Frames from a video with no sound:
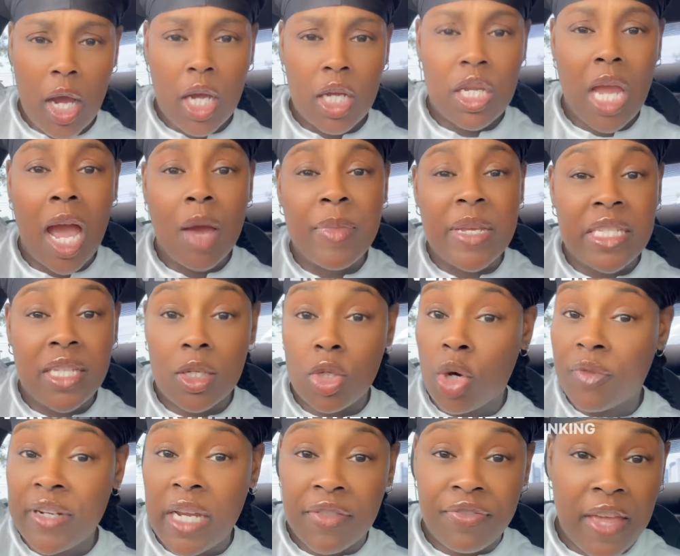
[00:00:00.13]
Y'all be
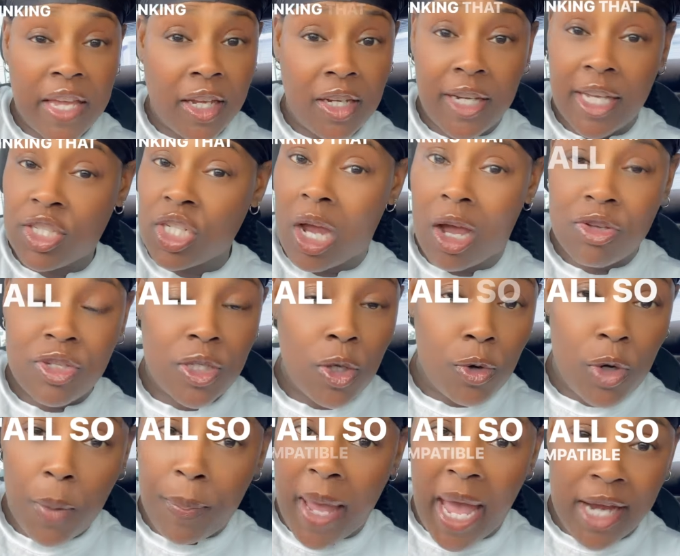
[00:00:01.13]
sitting over there thinking that y'all
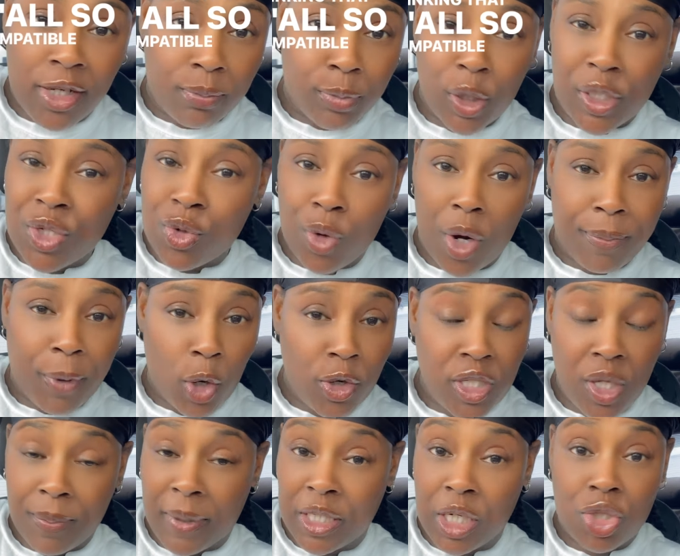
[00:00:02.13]
so compatible to a
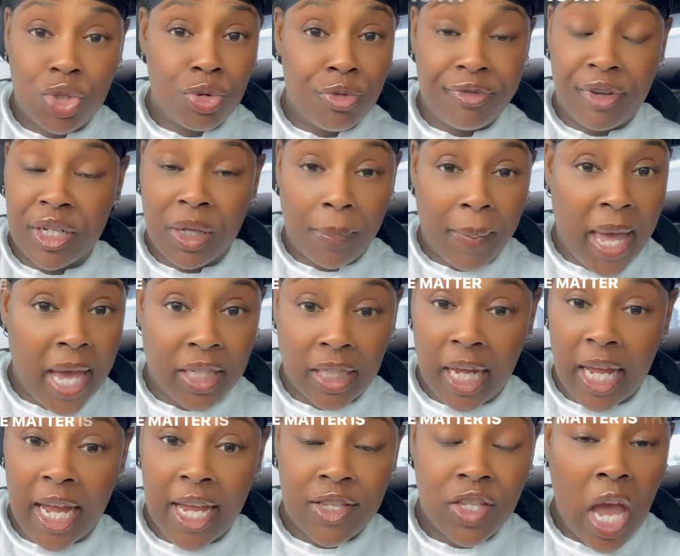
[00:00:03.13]
person, but the truth of the matter
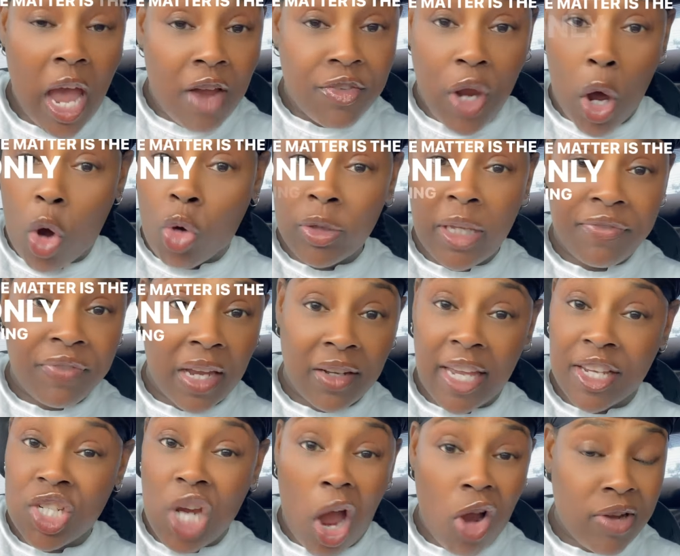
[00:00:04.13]
is the only thing
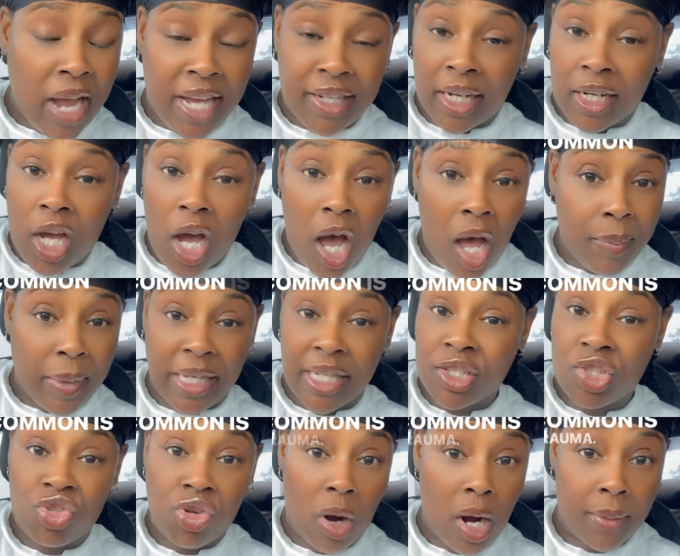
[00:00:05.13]
that y'all got in common
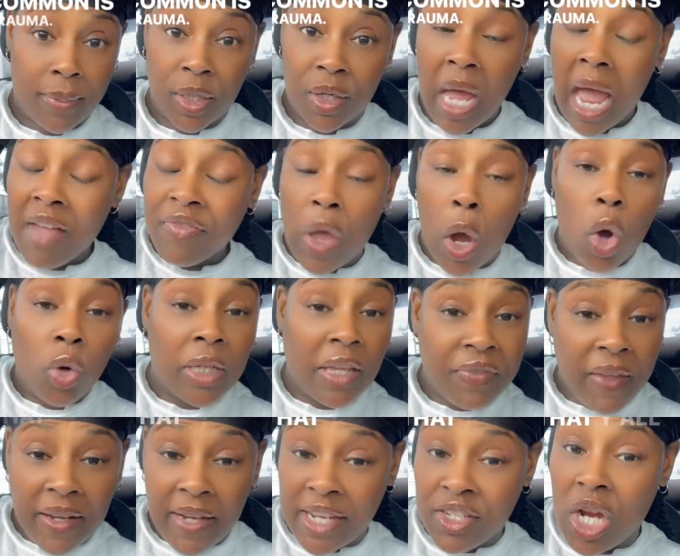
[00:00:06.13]
is trauma. The
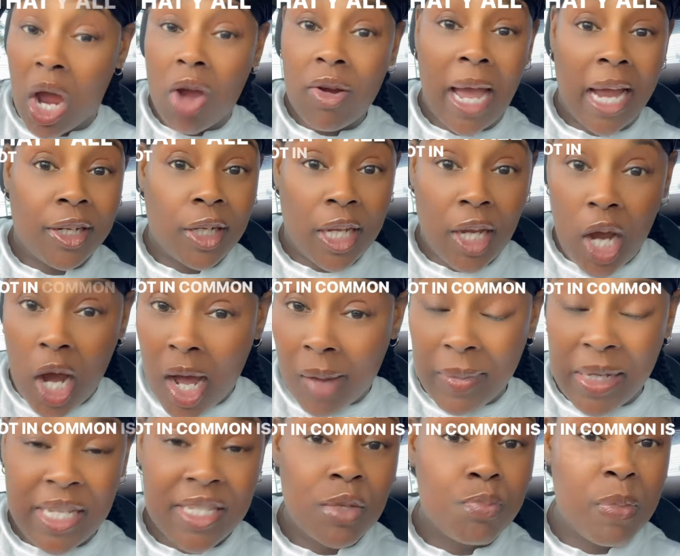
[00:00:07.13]
only thing that y'all got in
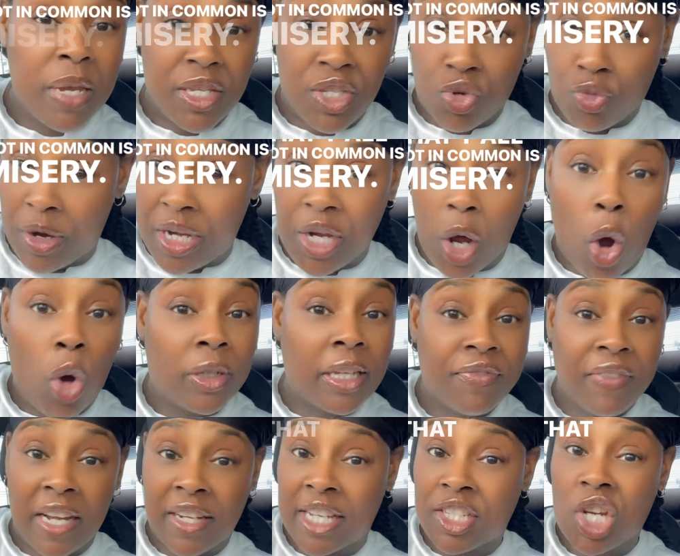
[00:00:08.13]
common is misery. The
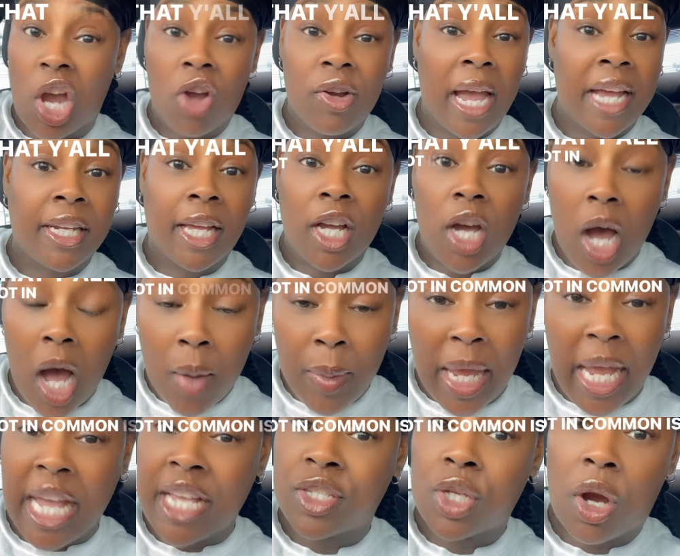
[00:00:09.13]
only thing that y'all got in
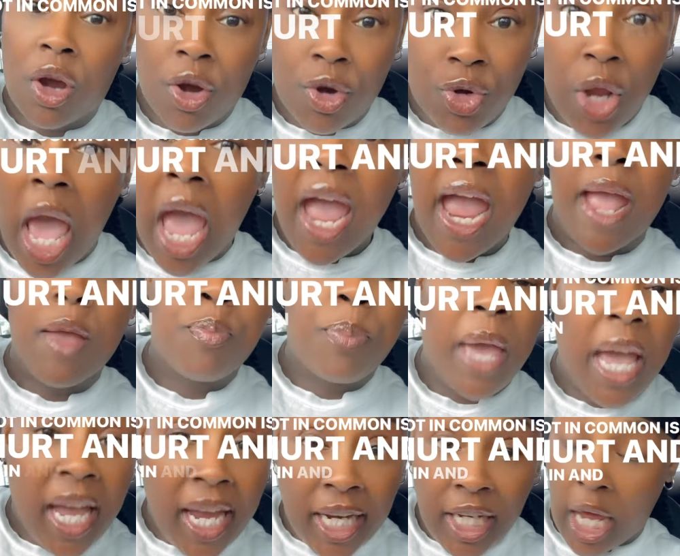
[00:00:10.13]
common is hurt and
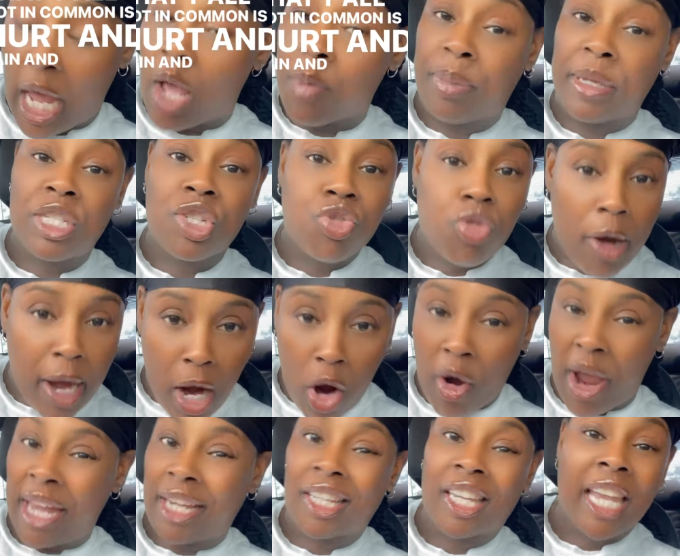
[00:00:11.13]
pain and
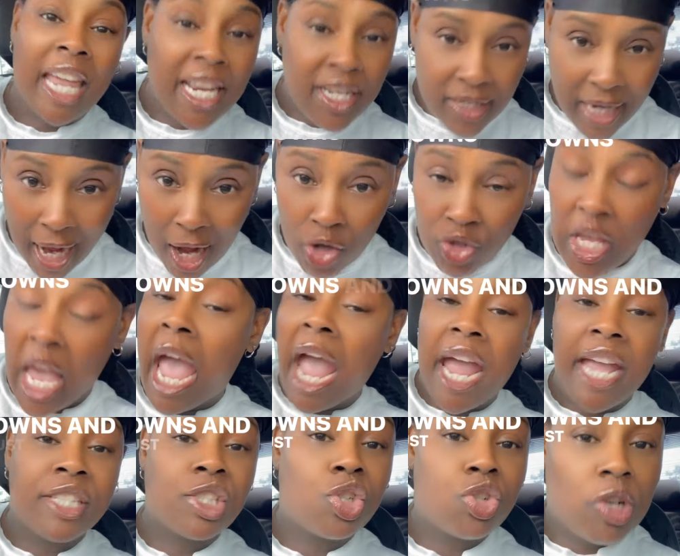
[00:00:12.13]
betrayal and letdowns
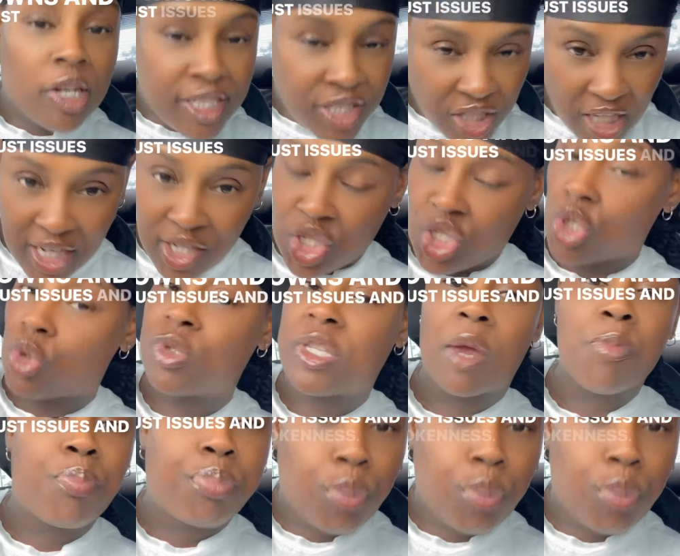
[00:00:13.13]
and trust issues and